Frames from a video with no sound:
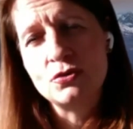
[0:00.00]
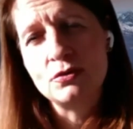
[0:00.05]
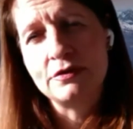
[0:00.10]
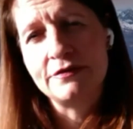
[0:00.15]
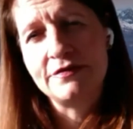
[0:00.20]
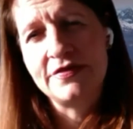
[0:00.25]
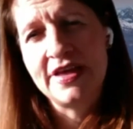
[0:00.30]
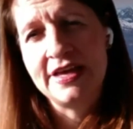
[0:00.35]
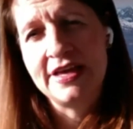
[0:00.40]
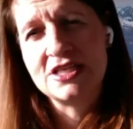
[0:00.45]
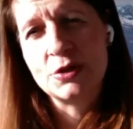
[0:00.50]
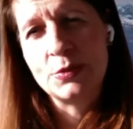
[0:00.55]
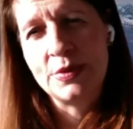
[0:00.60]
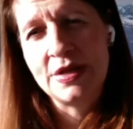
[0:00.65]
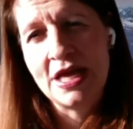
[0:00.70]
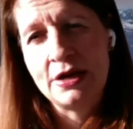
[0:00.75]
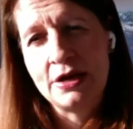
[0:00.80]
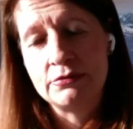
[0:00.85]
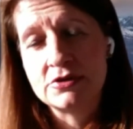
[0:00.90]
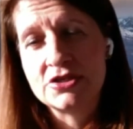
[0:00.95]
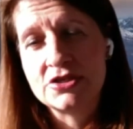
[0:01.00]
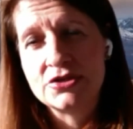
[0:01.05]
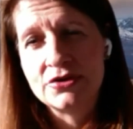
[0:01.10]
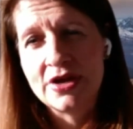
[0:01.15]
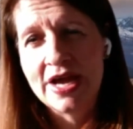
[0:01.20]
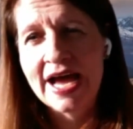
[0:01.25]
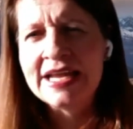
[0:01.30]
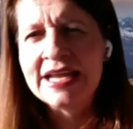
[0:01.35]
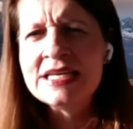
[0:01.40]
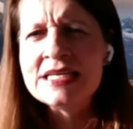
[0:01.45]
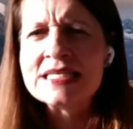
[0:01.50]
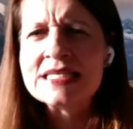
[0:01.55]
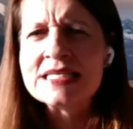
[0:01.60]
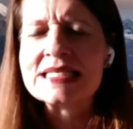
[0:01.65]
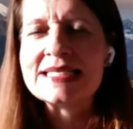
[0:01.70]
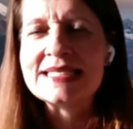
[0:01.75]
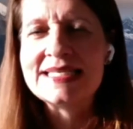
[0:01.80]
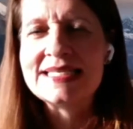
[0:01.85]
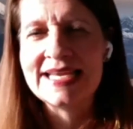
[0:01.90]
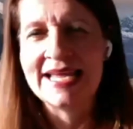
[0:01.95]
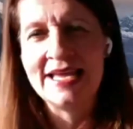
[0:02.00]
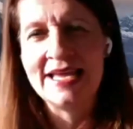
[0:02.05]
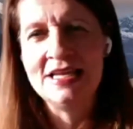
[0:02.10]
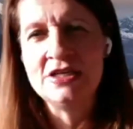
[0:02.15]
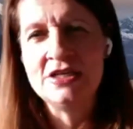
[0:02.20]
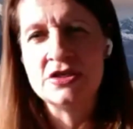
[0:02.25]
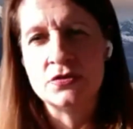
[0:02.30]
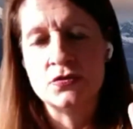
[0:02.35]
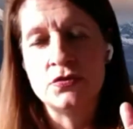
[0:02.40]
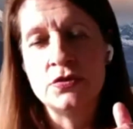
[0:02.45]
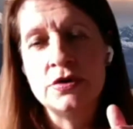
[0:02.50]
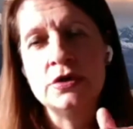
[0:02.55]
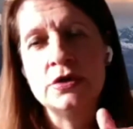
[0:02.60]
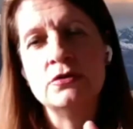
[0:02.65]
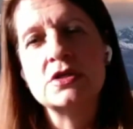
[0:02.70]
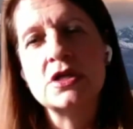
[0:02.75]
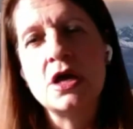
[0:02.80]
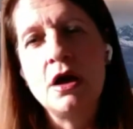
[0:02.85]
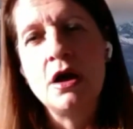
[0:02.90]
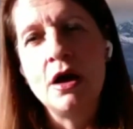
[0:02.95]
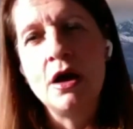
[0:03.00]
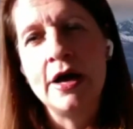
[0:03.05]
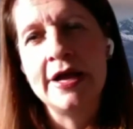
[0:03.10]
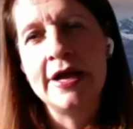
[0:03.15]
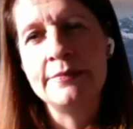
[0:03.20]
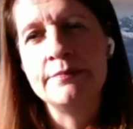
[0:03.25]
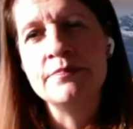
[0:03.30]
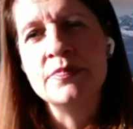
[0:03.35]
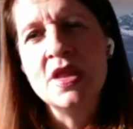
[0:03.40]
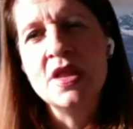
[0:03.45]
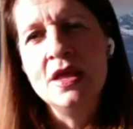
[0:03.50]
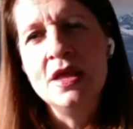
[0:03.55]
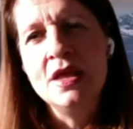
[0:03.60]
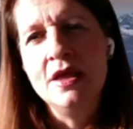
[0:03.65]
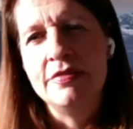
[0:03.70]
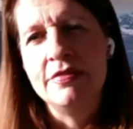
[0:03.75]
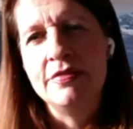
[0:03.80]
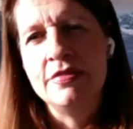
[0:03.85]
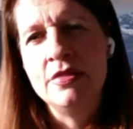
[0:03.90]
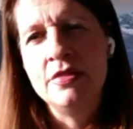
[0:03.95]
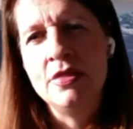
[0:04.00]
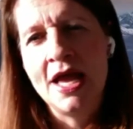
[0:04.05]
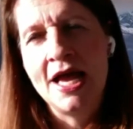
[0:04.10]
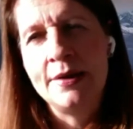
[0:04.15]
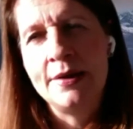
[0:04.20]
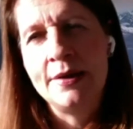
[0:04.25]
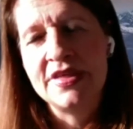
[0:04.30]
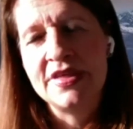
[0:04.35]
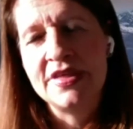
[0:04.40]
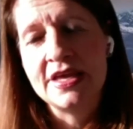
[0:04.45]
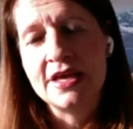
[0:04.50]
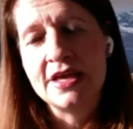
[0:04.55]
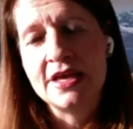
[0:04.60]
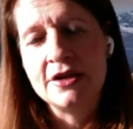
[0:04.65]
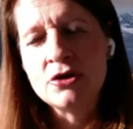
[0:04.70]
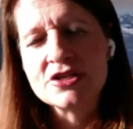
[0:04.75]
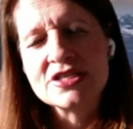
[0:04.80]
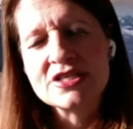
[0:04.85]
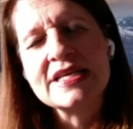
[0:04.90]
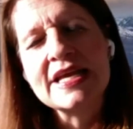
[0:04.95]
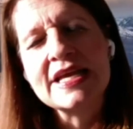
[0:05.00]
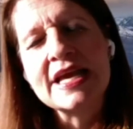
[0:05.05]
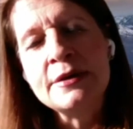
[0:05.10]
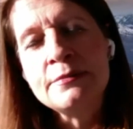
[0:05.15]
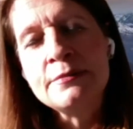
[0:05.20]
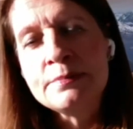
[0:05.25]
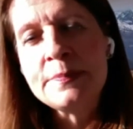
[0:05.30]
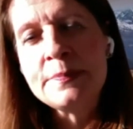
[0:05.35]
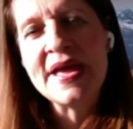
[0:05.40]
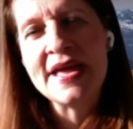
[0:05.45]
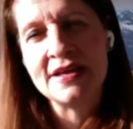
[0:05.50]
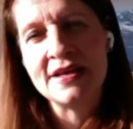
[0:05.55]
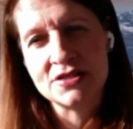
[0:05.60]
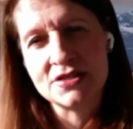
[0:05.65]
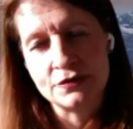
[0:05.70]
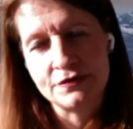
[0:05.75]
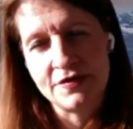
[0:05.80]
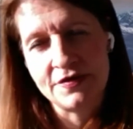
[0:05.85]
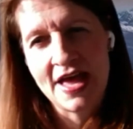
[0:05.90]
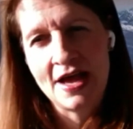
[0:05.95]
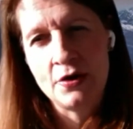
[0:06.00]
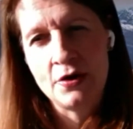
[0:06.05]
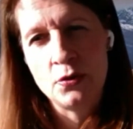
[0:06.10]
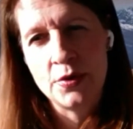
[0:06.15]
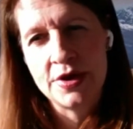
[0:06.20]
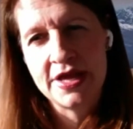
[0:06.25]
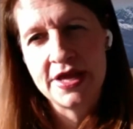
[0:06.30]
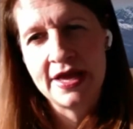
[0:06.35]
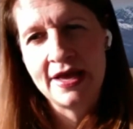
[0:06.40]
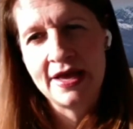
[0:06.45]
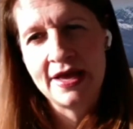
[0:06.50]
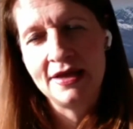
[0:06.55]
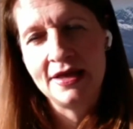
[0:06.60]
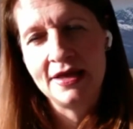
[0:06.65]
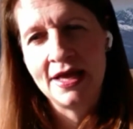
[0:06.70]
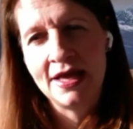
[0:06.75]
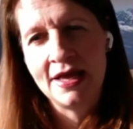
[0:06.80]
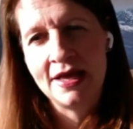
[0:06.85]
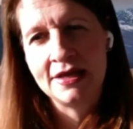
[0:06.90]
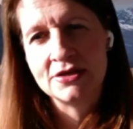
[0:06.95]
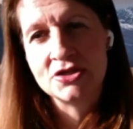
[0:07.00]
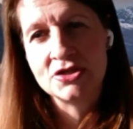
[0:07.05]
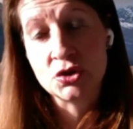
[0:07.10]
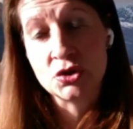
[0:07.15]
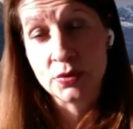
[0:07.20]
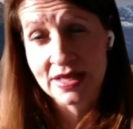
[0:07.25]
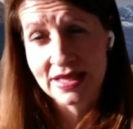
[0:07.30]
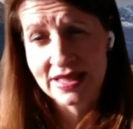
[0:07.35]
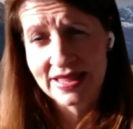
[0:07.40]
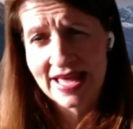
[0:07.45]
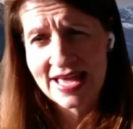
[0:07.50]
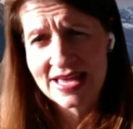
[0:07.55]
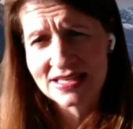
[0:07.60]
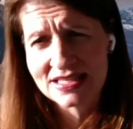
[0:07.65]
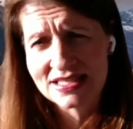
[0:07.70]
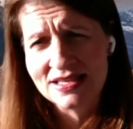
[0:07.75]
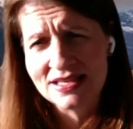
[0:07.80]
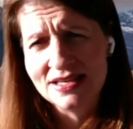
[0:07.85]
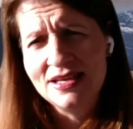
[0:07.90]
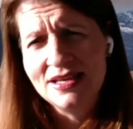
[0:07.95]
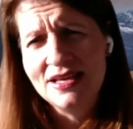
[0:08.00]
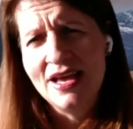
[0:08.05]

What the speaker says: and all of that, to be able to understand in real time not just the impacts of how we are doing that,